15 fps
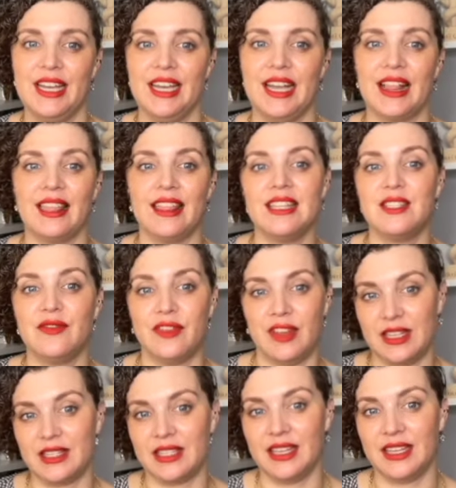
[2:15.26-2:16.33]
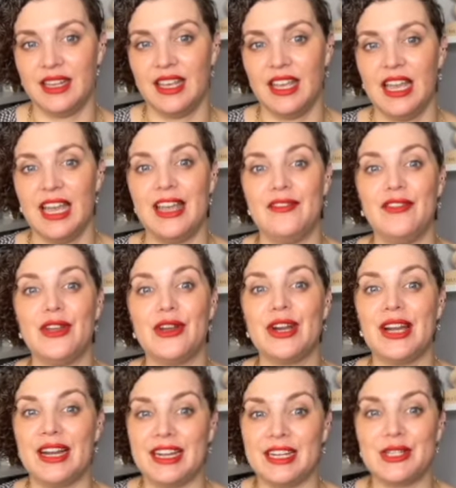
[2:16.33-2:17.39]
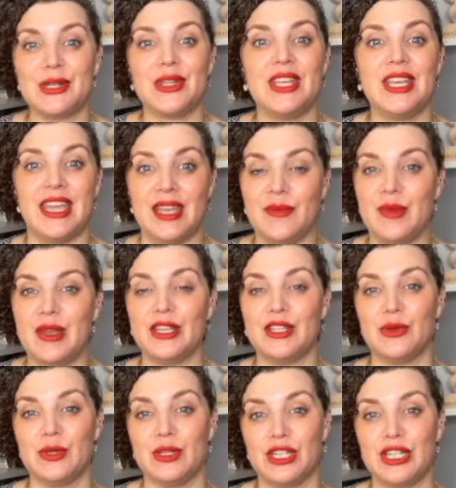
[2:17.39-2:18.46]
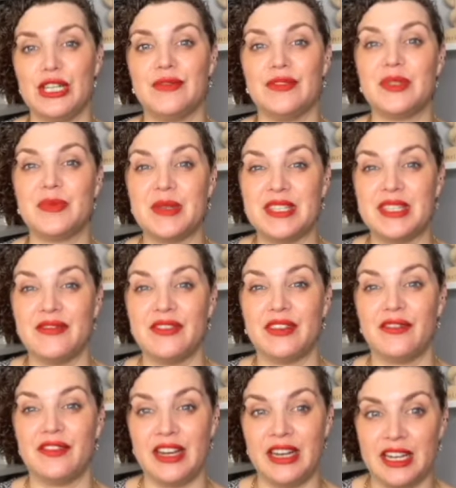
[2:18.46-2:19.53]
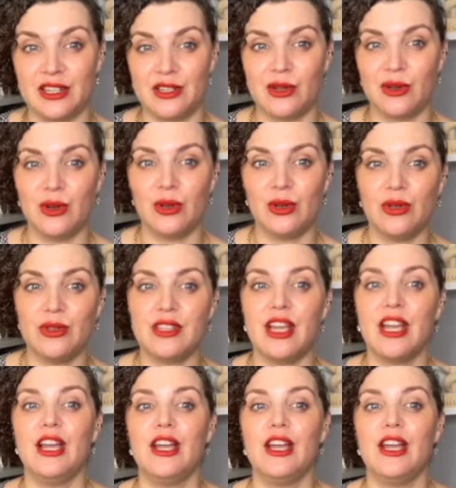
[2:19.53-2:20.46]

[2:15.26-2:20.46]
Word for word: Let's face it, if you're actually aiming to achieve specific financial goals,